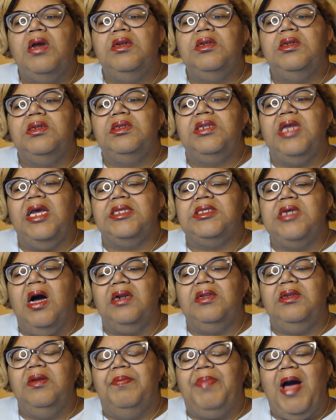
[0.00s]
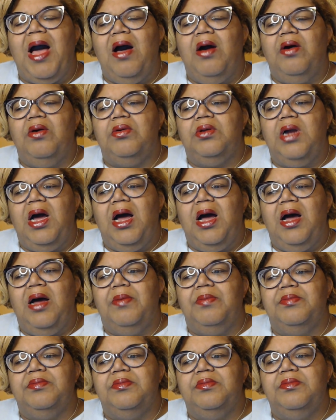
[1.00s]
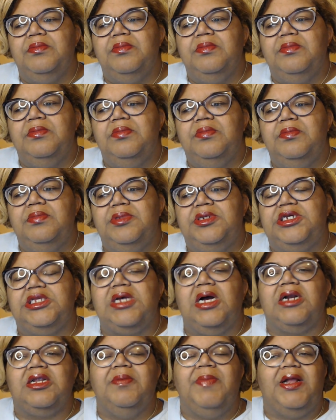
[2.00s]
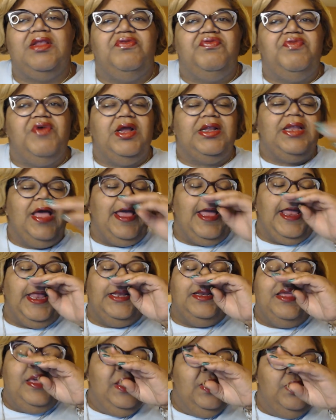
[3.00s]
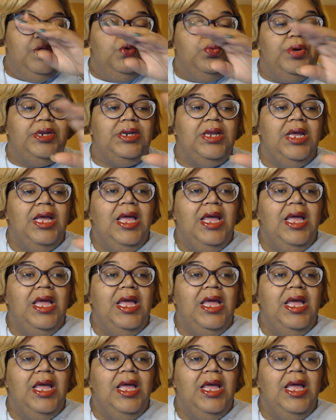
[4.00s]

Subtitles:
they talked about, she talked about the fact that he would